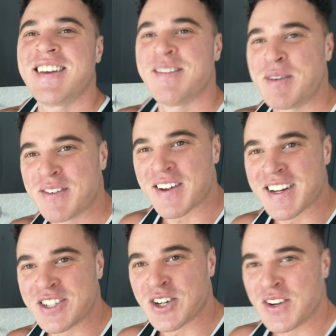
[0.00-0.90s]
Let me see if I
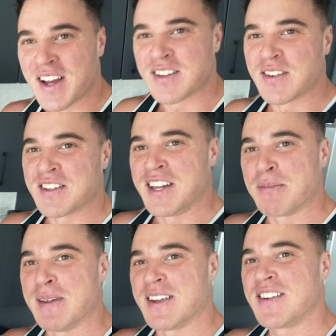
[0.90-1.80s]
can show you guys a little
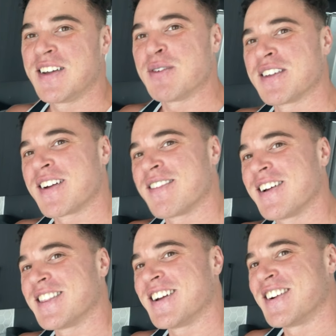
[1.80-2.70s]
sneak peek. You see what's
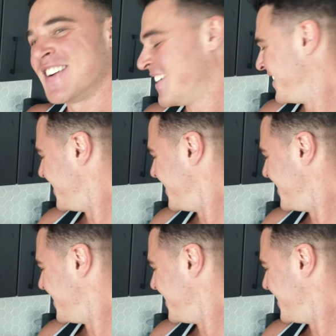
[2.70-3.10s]
right there?